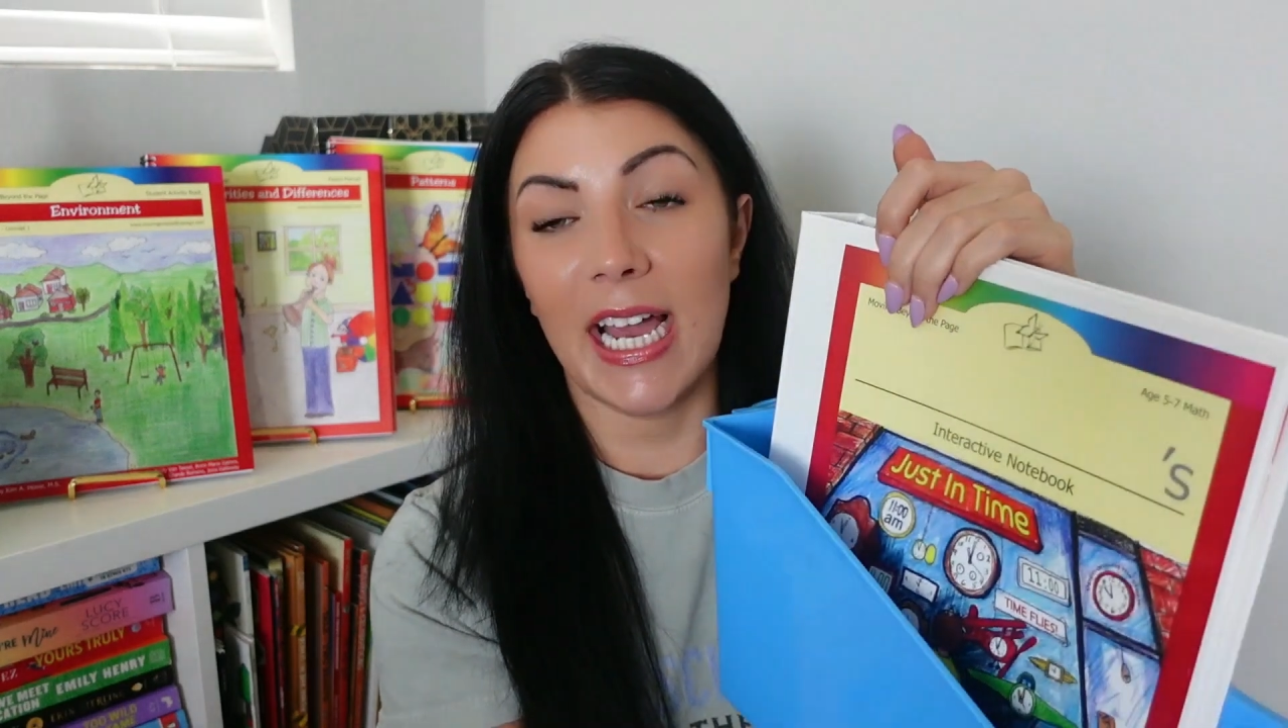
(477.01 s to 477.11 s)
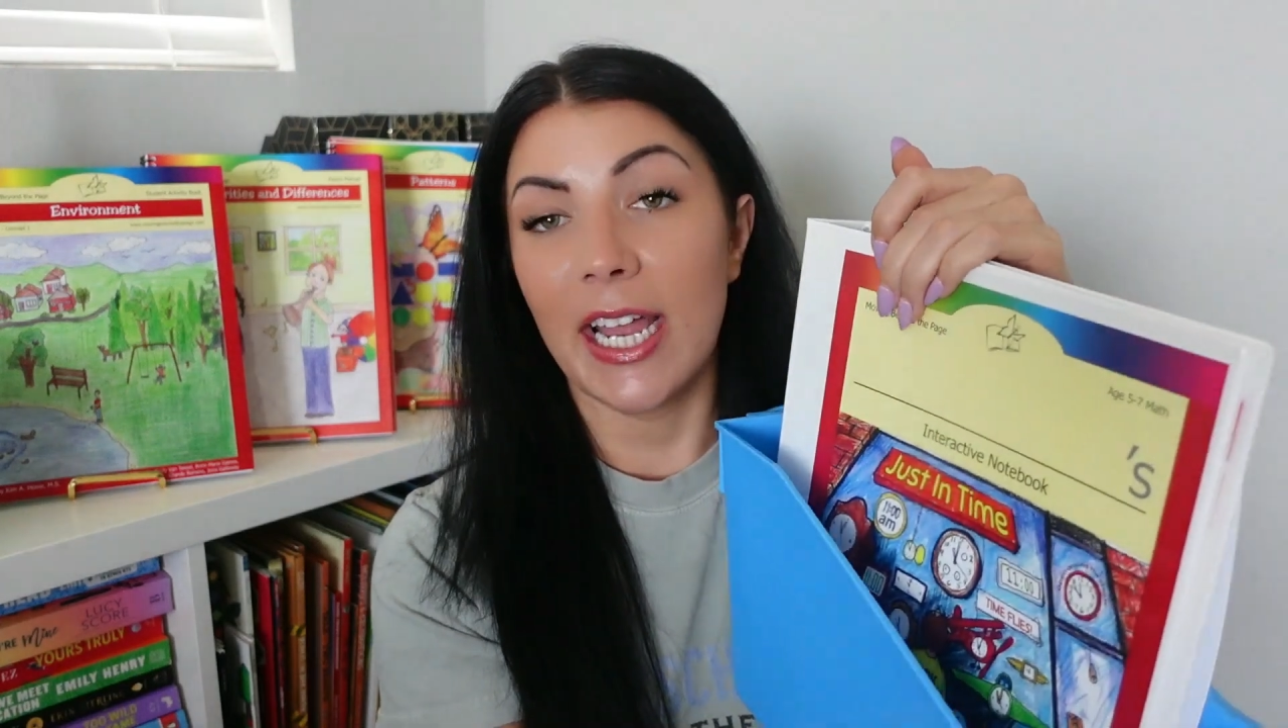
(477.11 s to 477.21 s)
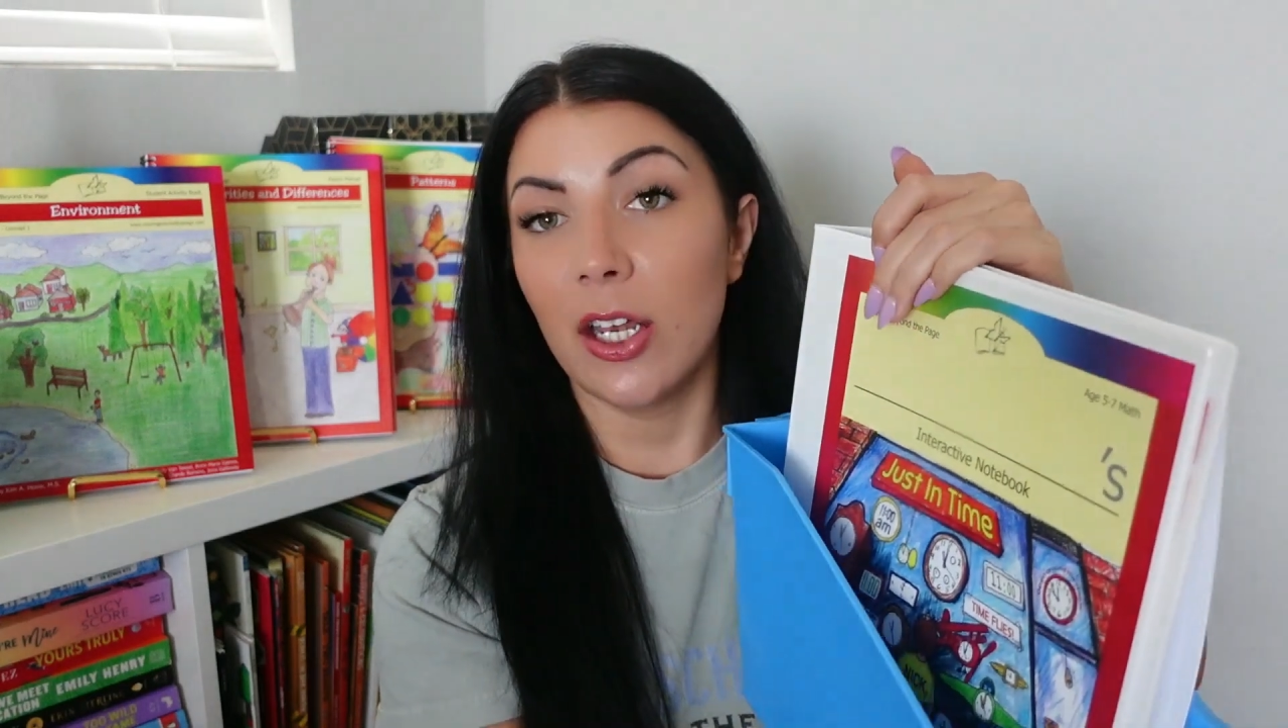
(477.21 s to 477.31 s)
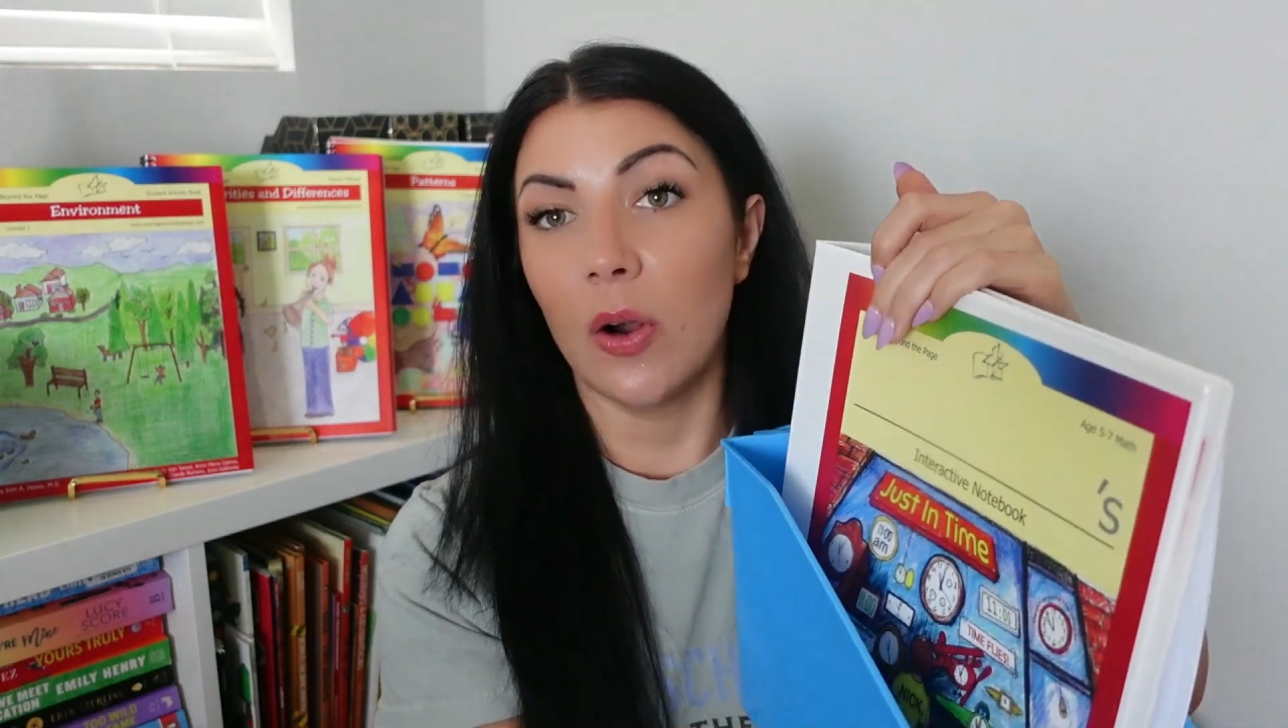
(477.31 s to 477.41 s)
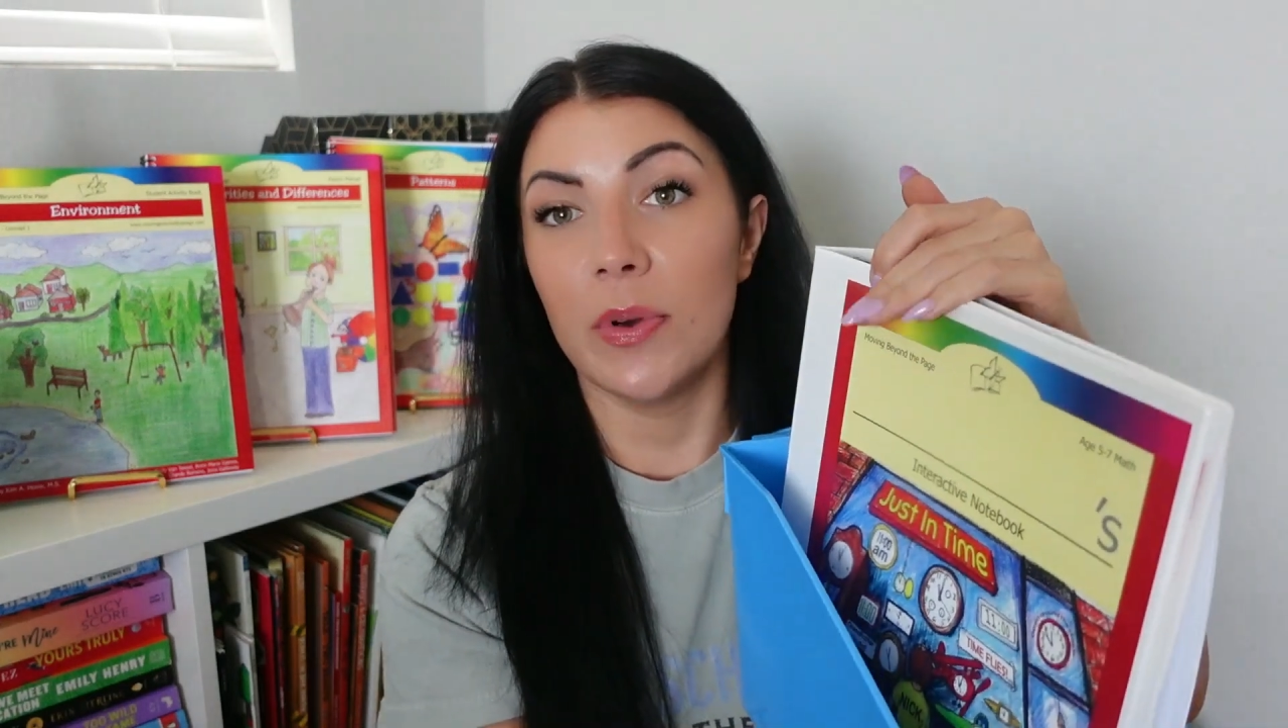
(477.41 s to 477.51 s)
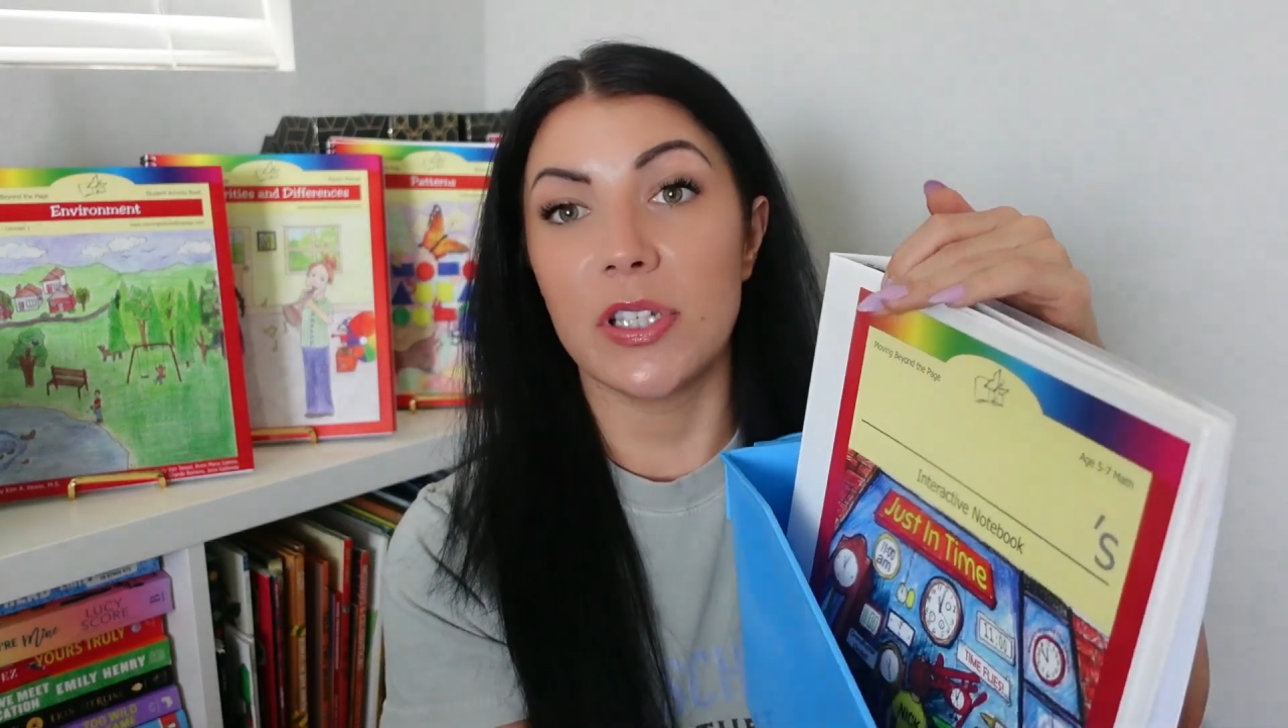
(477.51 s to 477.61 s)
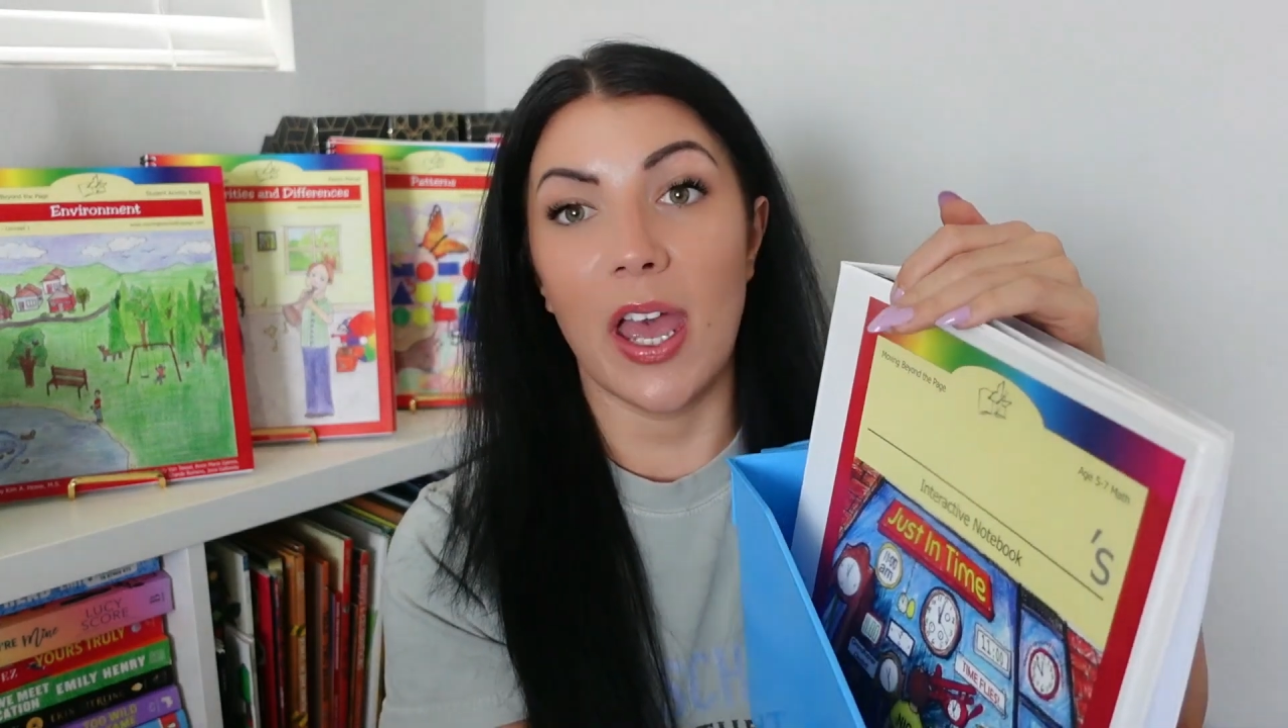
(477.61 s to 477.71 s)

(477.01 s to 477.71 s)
I know it's